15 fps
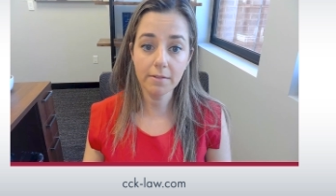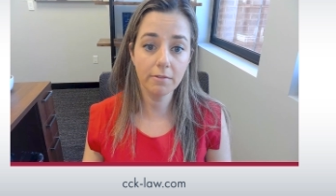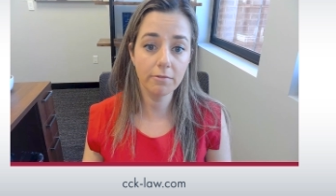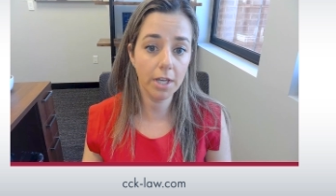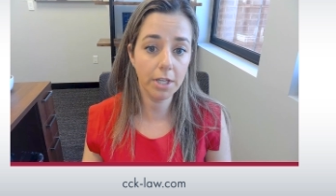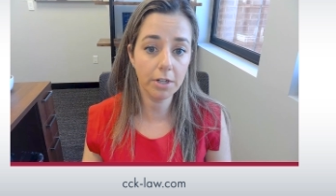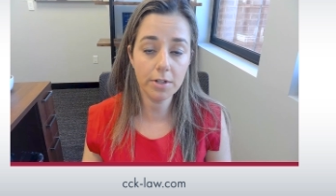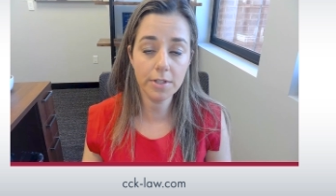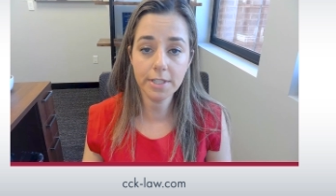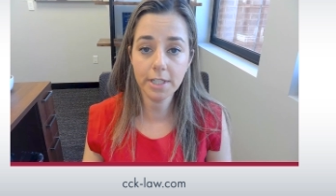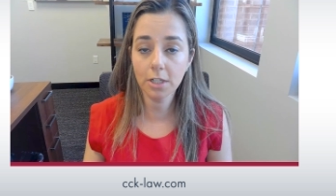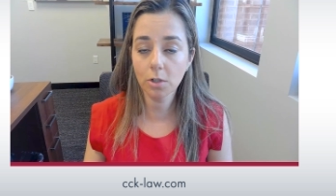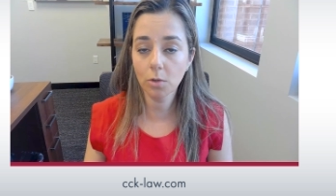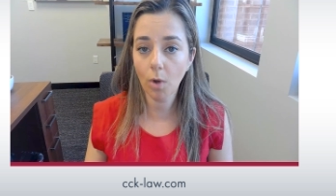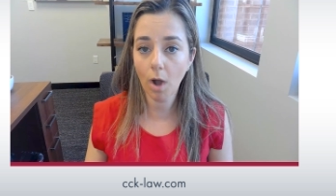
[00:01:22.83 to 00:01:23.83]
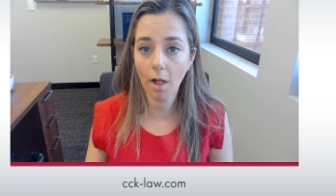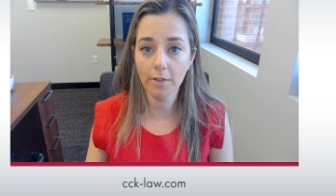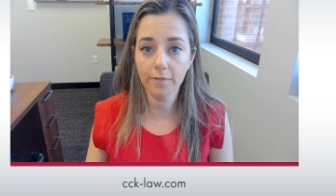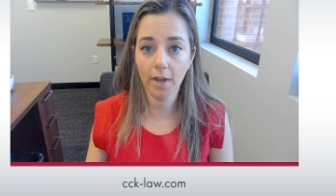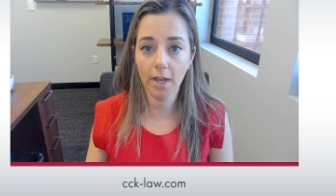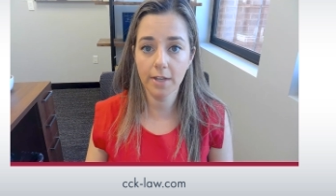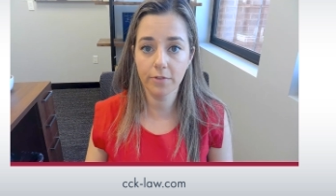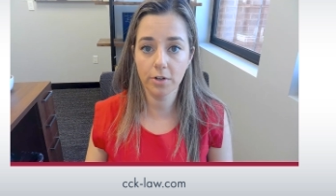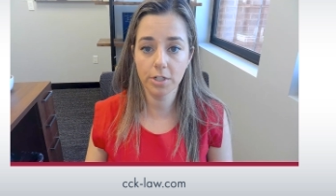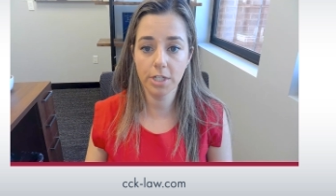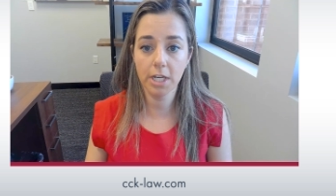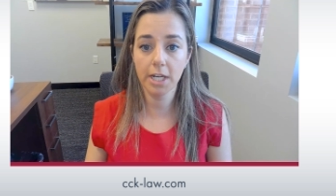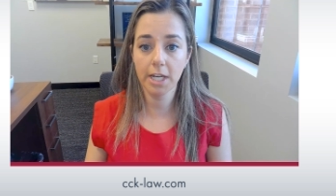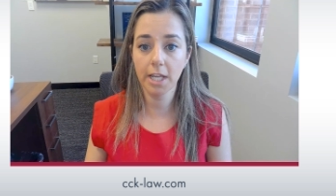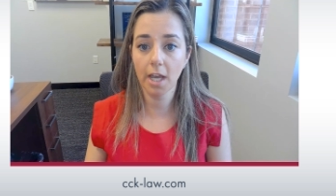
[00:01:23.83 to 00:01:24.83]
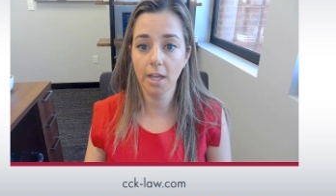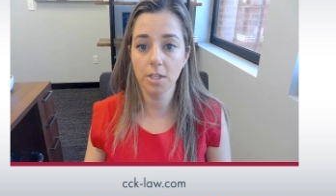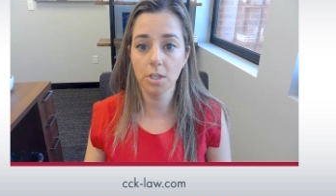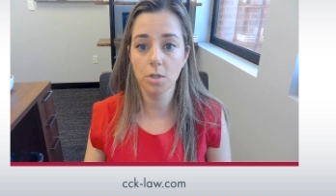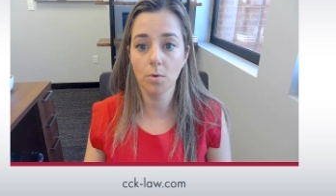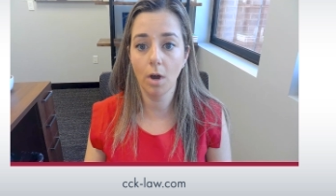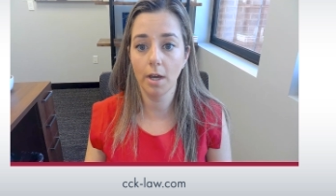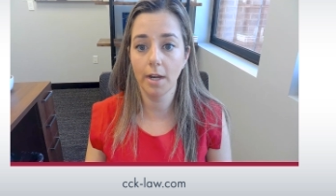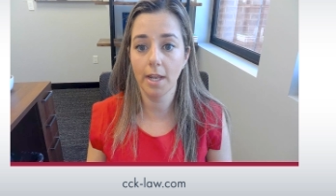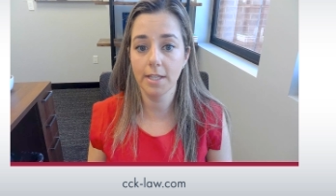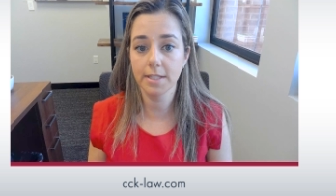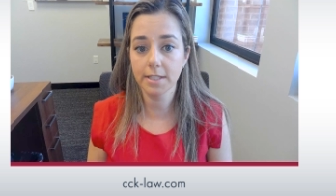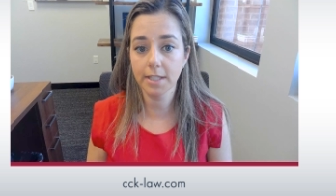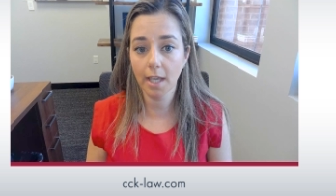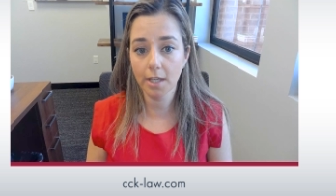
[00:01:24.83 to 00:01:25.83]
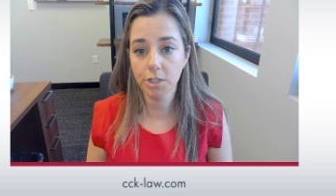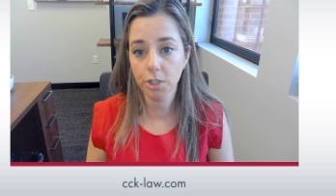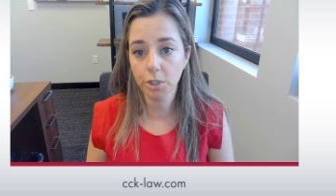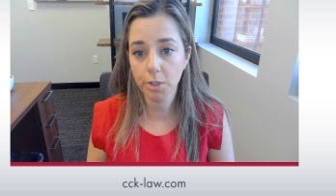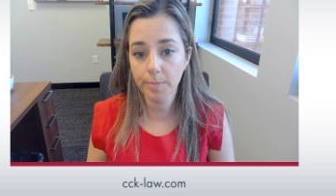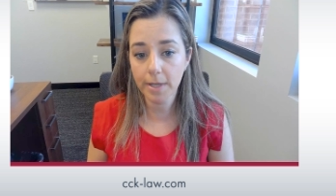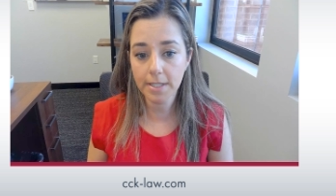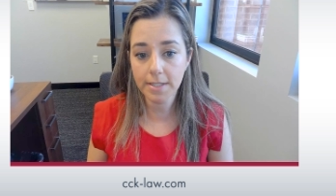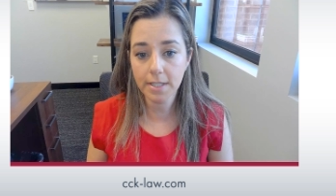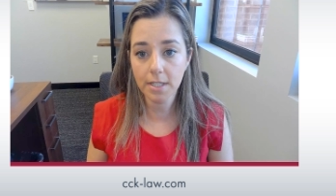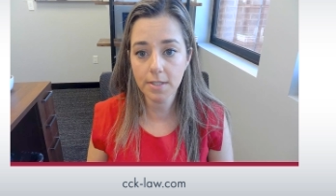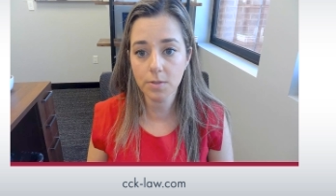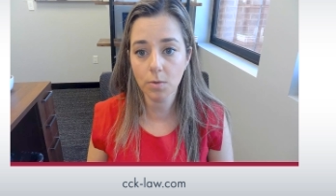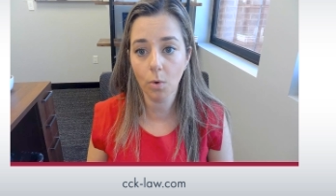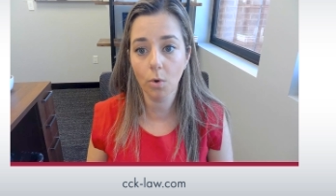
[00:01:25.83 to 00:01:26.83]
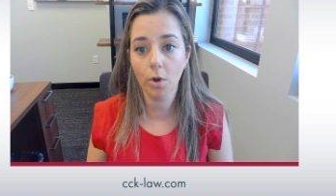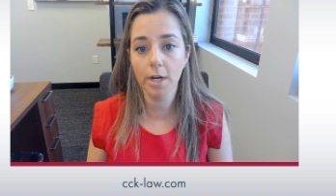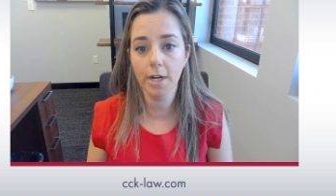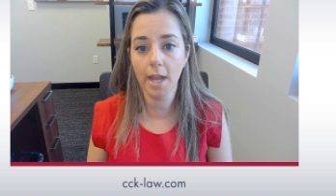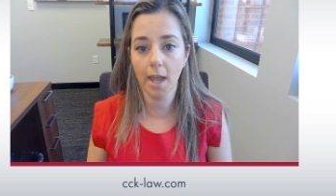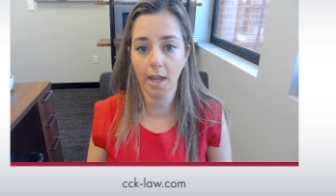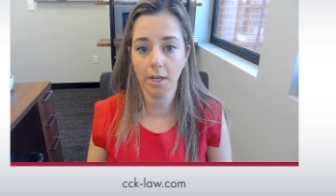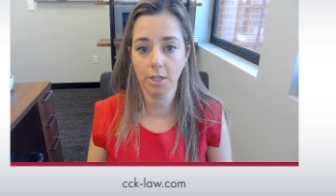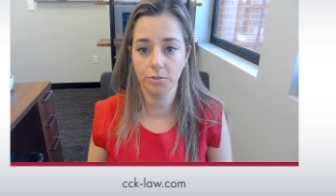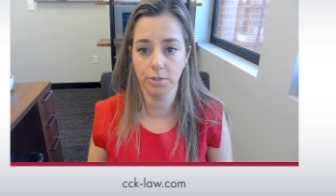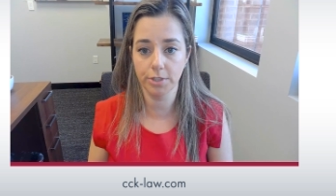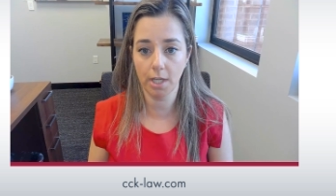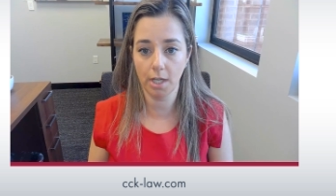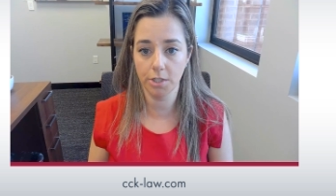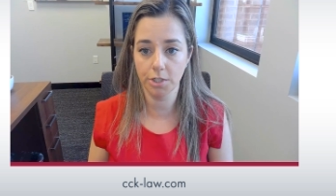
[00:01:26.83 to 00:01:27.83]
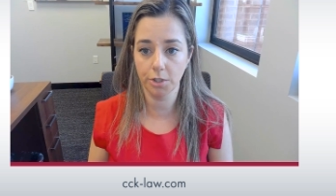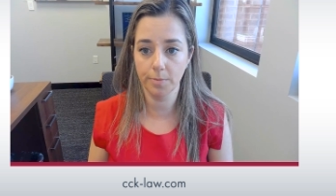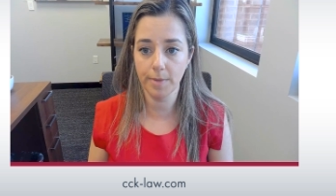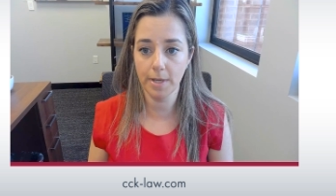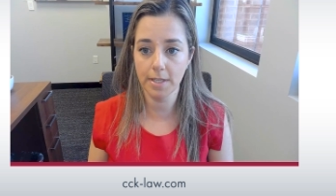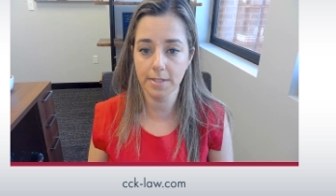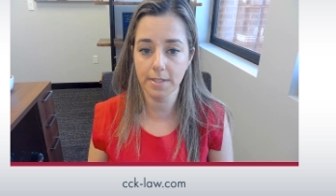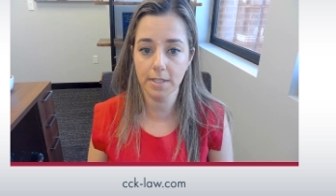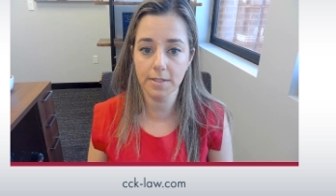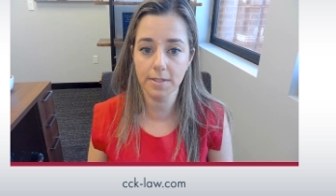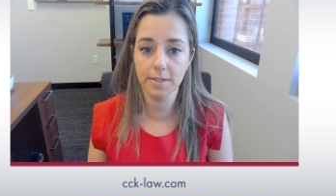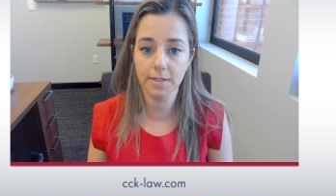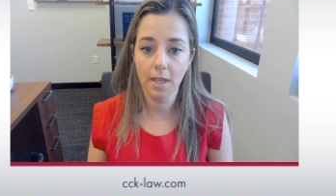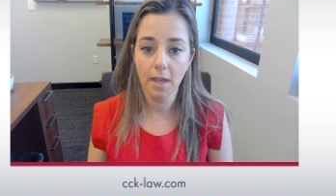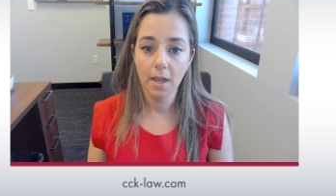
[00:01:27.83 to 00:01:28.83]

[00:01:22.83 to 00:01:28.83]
Veterans can qualify for TDIU on a schedular basis or an extra schedular basis.